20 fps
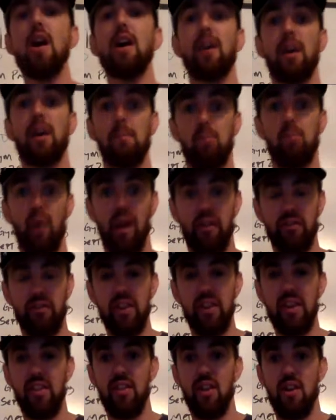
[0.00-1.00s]

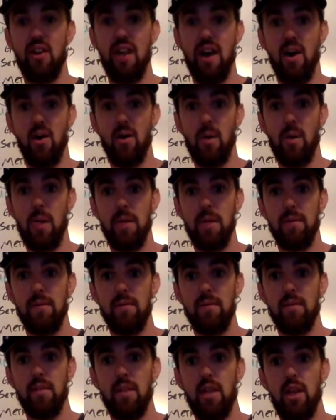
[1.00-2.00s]
complexity in there
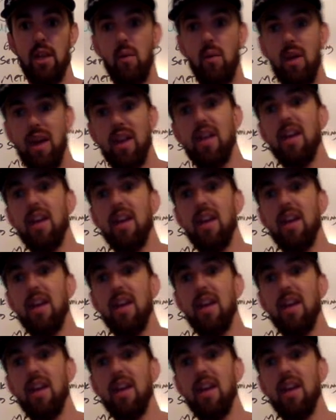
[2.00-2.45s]
now, right?